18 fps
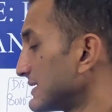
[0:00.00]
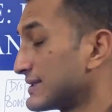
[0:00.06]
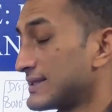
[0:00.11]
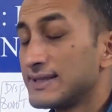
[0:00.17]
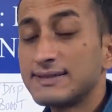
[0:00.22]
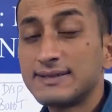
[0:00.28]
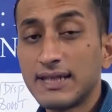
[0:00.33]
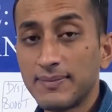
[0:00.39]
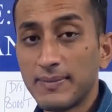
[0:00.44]

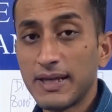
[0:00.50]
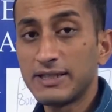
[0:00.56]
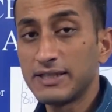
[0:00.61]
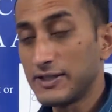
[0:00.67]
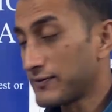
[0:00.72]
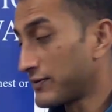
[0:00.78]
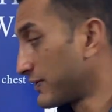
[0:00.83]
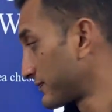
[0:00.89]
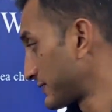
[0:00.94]
This is done by
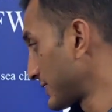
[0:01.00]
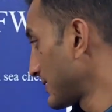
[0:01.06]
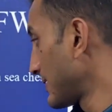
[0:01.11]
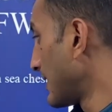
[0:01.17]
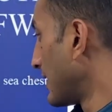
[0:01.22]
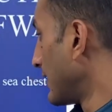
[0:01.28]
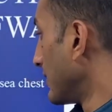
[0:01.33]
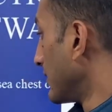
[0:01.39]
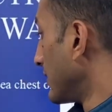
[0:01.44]
chief officer,
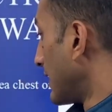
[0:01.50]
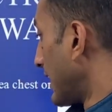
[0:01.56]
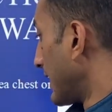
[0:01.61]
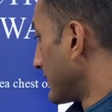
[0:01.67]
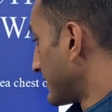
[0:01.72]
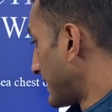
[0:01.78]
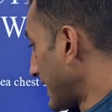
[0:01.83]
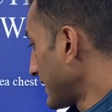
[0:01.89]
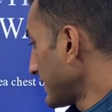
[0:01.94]

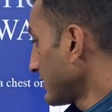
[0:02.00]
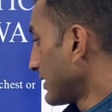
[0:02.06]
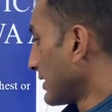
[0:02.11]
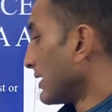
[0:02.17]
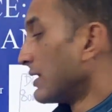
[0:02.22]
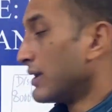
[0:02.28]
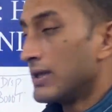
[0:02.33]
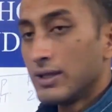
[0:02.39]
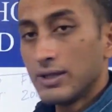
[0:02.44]
and then
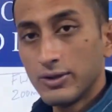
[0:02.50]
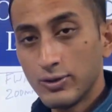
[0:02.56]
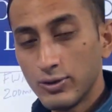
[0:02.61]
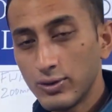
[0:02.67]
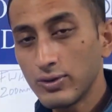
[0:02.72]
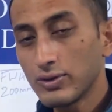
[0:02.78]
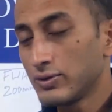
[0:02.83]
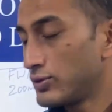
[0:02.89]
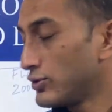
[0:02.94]

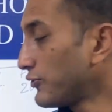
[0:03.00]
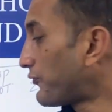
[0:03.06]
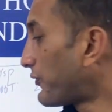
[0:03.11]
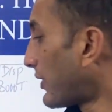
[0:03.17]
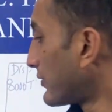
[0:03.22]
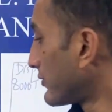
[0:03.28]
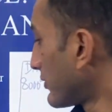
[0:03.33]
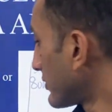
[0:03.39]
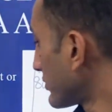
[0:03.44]
you
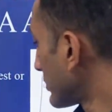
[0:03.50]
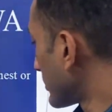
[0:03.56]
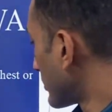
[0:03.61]
found out the